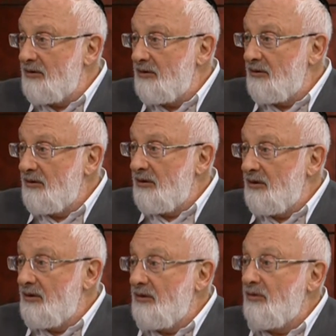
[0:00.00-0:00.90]

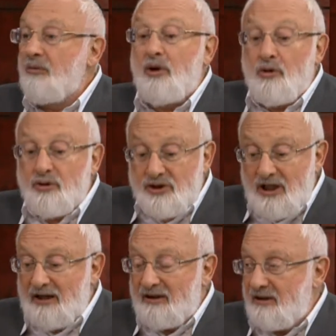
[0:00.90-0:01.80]

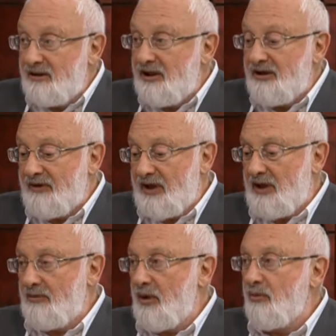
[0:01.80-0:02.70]
whole love, but
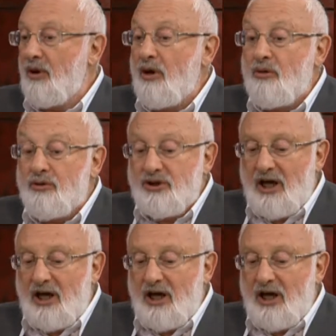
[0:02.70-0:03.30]
sometimes also judgment.